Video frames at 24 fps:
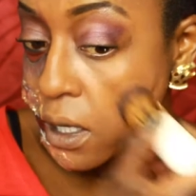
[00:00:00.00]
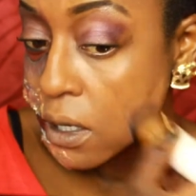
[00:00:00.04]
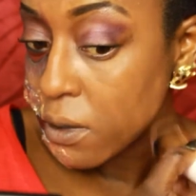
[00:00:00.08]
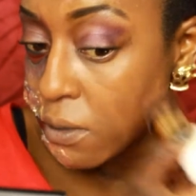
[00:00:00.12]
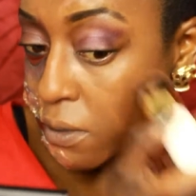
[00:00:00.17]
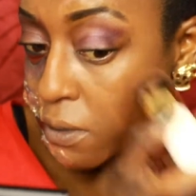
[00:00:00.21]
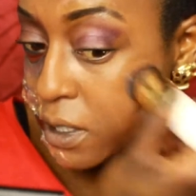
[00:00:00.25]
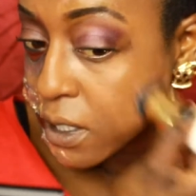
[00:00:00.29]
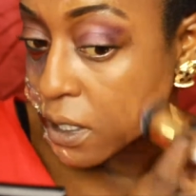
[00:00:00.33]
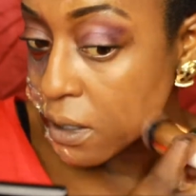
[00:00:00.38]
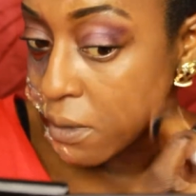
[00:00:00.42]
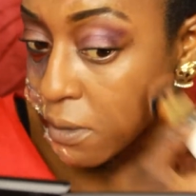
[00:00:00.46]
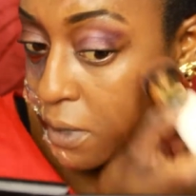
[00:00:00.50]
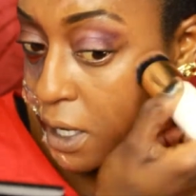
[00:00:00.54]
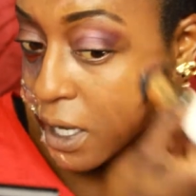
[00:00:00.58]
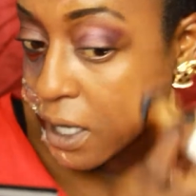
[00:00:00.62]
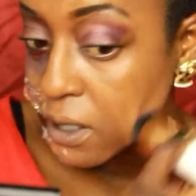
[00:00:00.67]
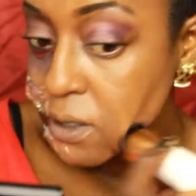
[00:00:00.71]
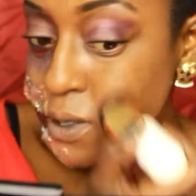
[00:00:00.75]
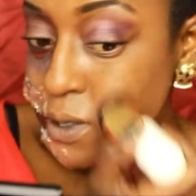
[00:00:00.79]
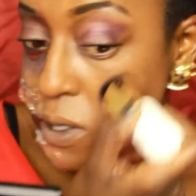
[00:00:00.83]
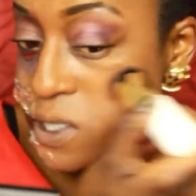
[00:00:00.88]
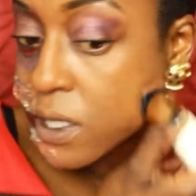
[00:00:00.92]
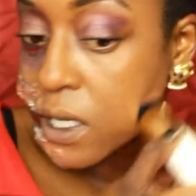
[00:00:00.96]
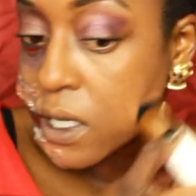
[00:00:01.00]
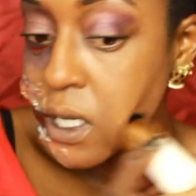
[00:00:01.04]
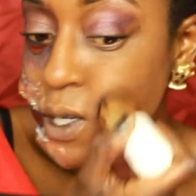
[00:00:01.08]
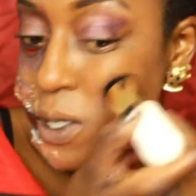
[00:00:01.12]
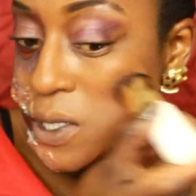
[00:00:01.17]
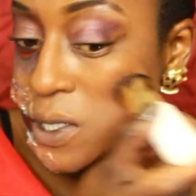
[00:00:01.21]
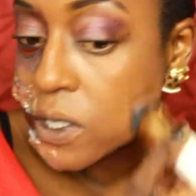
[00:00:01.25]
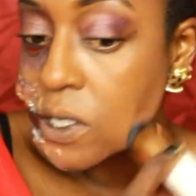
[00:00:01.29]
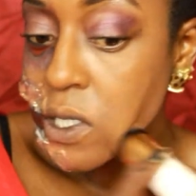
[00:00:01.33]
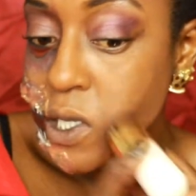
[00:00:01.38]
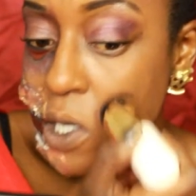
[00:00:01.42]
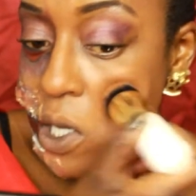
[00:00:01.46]
when I'm
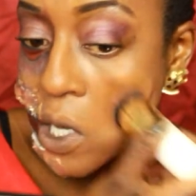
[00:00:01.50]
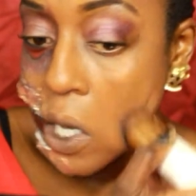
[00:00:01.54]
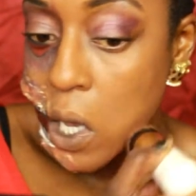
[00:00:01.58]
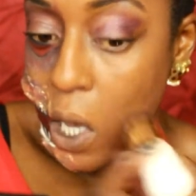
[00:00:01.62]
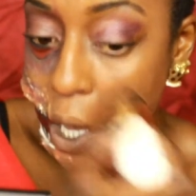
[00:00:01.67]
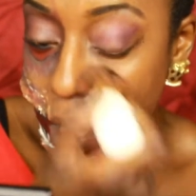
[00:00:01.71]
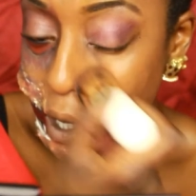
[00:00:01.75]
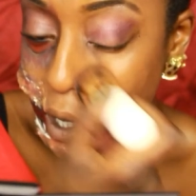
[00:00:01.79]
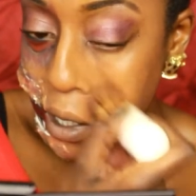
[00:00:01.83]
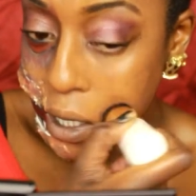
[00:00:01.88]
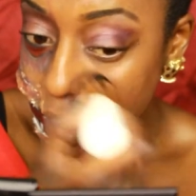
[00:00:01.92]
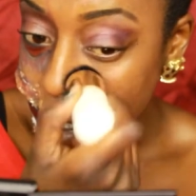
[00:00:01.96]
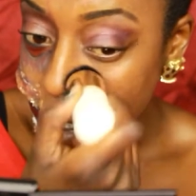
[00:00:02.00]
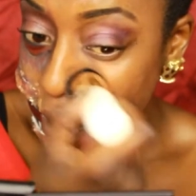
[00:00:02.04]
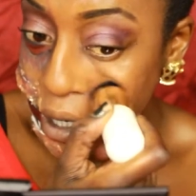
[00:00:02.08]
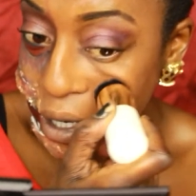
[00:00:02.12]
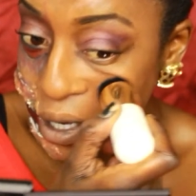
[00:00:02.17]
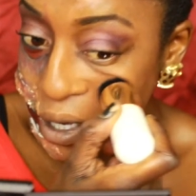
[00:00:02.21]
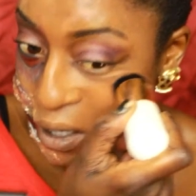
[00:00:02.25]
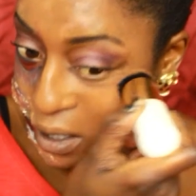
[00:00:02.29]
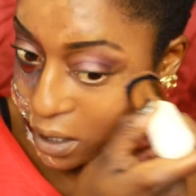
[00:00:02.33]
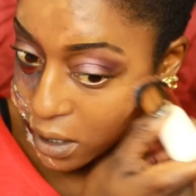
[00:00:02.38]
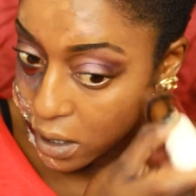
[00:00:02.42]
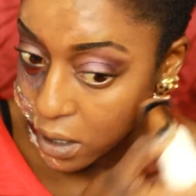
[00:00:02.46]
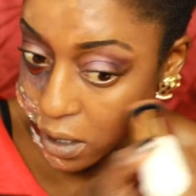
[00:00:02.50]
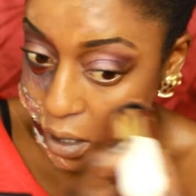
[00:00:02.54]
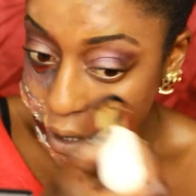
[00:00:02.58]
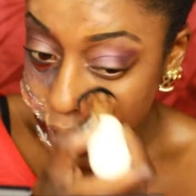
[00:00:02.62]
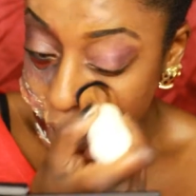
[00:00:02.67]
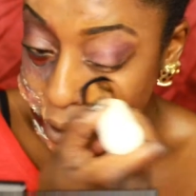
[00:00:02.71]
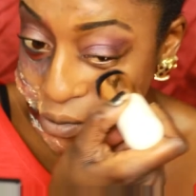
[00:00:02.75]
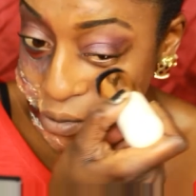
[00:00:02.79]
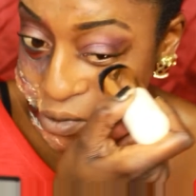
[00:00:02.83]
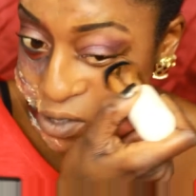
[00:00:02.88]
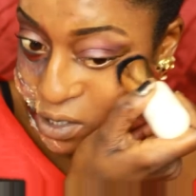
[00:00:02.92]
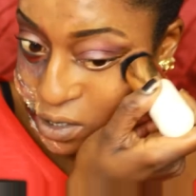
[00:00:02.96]
outside I
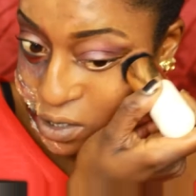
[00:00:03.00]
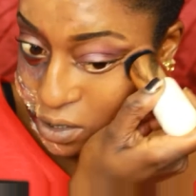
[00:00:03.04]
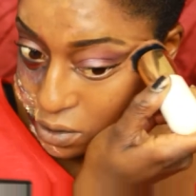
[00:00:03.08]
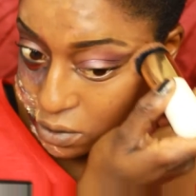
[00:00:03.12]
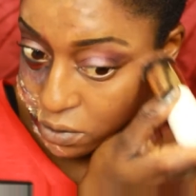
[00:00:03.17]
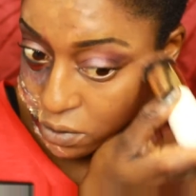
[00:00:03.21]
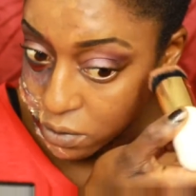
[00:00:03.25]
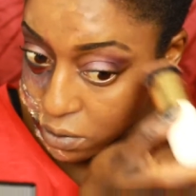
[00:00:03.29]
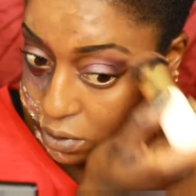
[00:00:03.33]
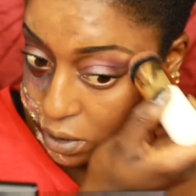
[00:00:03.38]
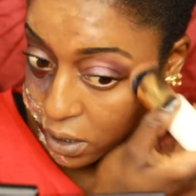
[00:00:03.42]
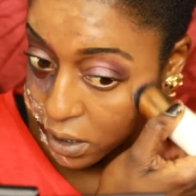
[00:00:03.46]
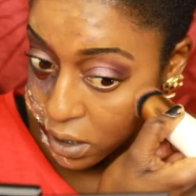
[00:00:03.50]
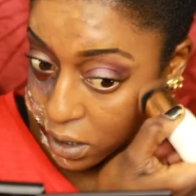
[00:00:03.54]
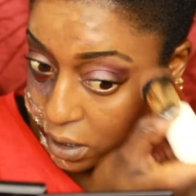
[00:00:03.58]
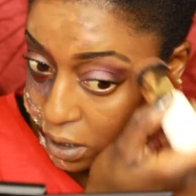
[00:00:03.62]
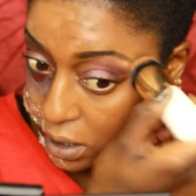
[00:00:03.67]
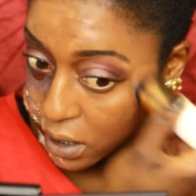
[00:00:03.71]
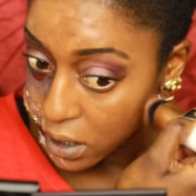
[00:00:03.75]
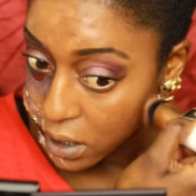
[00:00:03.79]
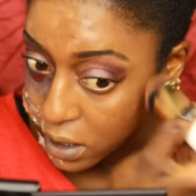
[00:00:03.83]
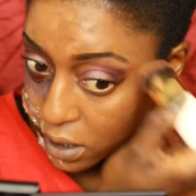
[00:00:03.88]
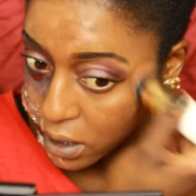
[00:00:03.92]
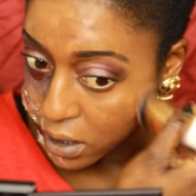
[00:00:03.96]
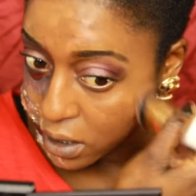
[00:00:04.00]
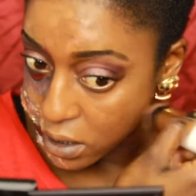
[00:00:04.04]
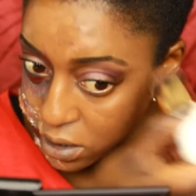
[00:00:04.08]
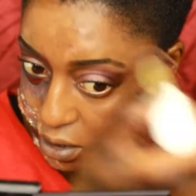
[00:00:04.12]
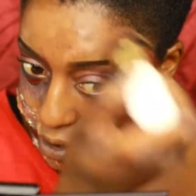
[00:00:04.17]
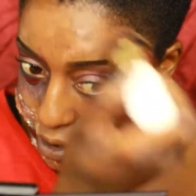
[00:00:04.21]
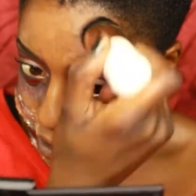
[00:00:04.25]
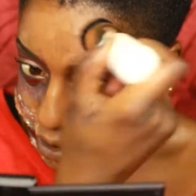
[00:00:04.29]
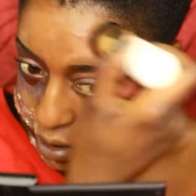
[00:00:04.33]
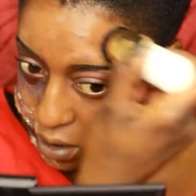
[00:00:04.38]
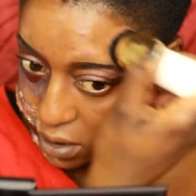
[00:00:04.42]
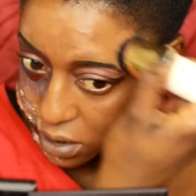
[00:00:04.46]
am just oily and
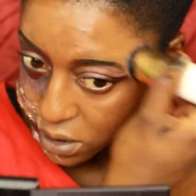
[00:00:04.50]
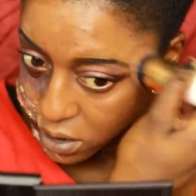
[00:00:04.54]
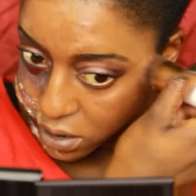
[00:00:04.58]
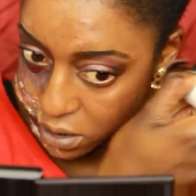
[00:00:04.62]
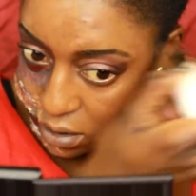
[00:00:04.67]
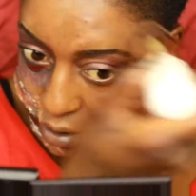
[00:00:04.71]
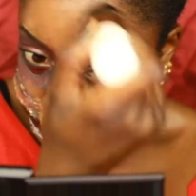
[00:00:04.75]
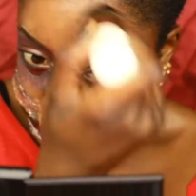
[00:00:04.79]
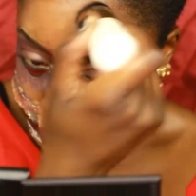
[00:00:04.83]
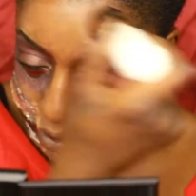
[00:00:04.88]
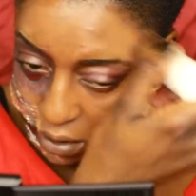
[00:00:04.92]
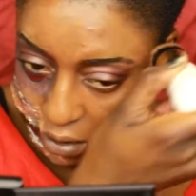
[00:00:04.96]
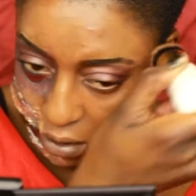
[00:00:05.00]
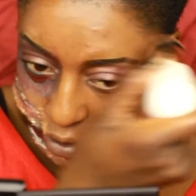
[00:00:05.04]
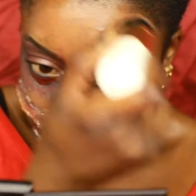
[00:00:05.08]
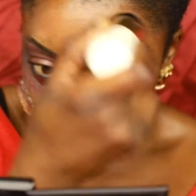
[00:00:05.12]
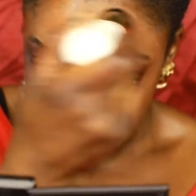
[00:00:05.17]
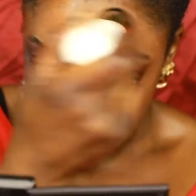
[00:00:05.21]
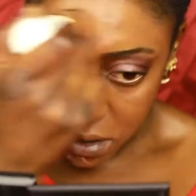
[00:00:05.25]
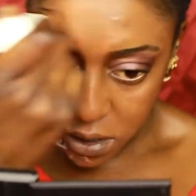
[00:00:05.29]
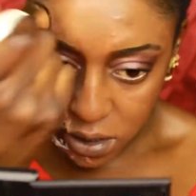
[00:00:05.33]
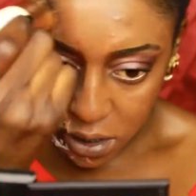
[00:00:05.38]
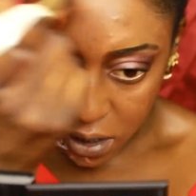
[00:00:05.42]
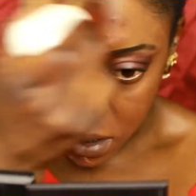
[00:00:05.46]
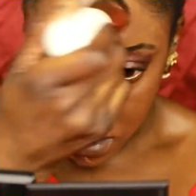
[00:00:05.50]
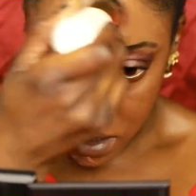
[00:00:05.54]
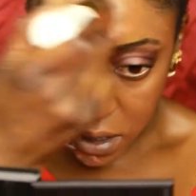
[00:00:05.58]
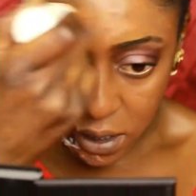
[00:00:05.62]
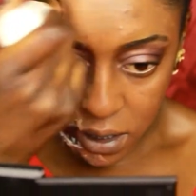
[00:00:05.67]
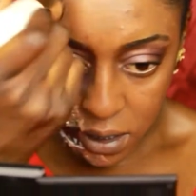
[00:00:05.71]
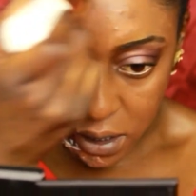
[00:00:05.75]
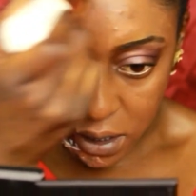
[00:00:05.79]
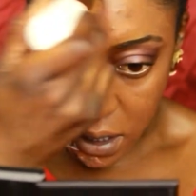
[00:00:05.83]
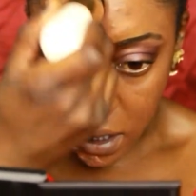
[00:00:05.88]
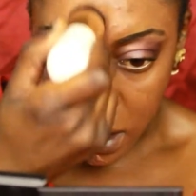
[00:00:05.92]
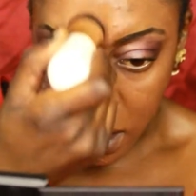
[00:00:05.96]
just oh so I
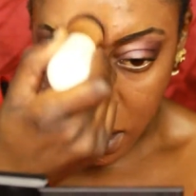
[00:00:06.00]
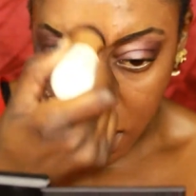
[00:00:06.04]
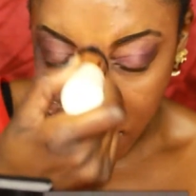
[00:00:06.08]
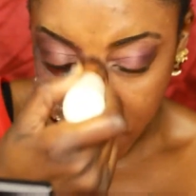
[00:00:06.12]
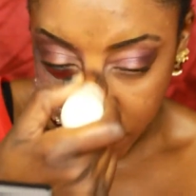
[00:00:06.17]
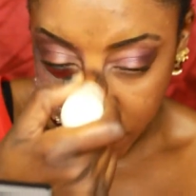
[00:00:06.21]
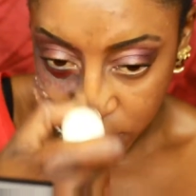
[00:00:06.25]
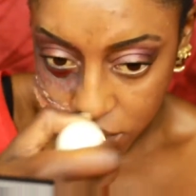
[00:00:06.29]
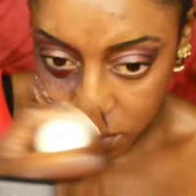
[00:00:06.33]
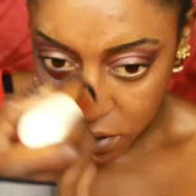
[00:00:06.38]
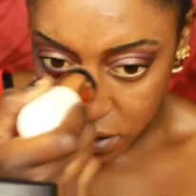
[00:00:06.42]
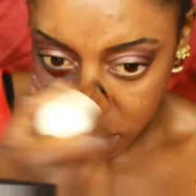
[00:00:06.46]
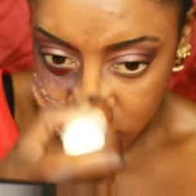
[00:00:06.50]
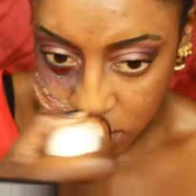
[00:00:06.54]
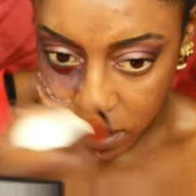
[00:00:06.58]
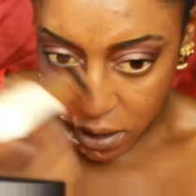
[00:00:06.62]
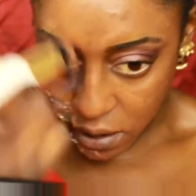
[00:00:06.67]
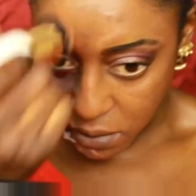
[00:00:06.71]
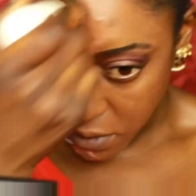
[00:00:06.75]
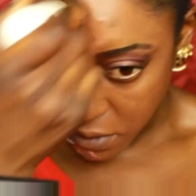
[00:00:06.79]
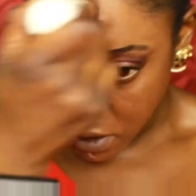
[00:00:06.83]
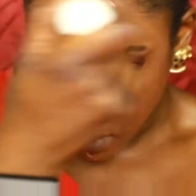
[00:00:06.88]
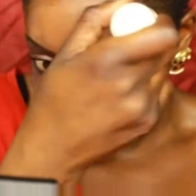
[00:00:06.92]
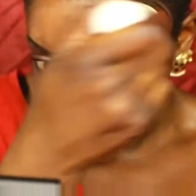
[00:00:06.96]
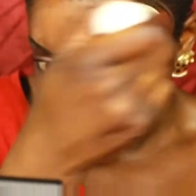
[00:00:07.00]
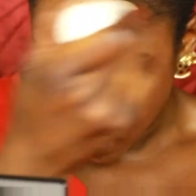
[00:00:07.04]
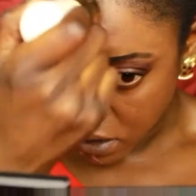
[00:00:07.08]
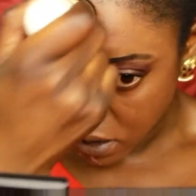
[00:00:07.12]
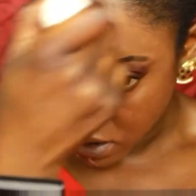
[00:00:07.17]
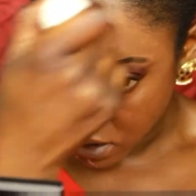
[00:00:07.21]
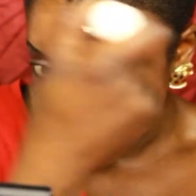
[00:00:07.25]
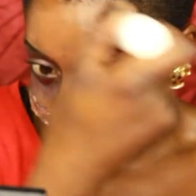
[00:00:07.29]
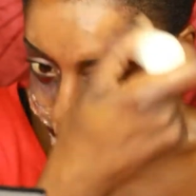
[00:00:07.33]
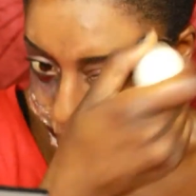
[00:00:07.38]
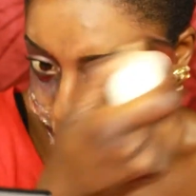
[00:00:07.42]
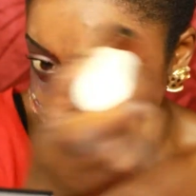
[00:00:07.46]
need that Kat Von D I need
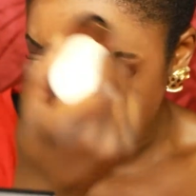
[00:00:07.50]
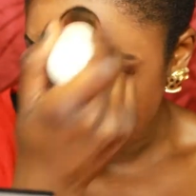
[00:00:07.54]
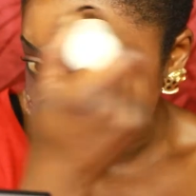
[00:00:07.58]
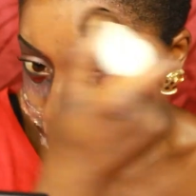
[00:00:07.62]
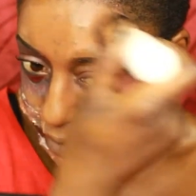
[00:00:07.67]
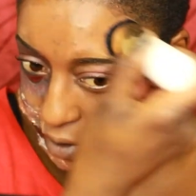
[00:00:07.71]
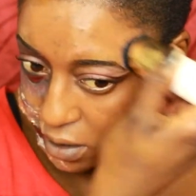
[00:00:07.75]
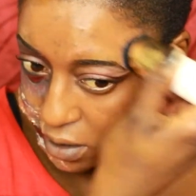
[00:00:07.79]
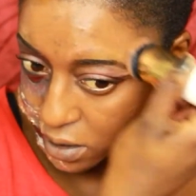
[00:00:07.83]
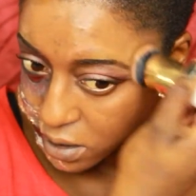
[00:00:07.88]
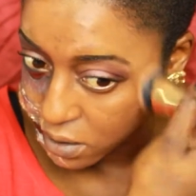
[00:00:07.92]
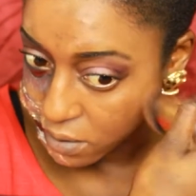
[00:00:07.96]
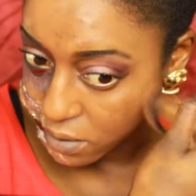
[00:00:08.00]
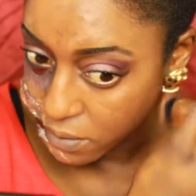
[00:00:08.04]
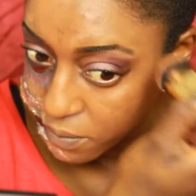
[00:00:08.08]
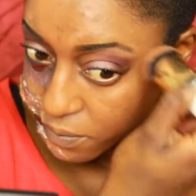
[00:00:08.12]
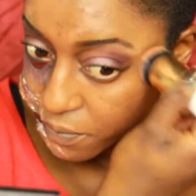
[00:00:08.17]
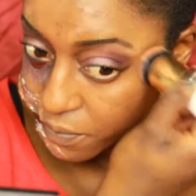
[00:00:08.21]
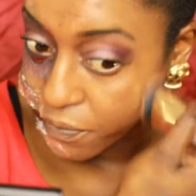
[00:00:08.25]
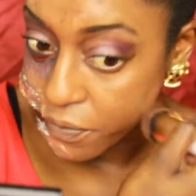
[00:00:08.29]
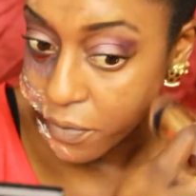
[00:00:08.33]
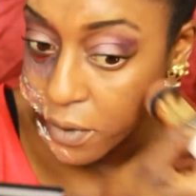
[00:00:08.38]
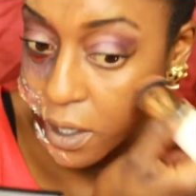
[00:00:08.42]
it to give me some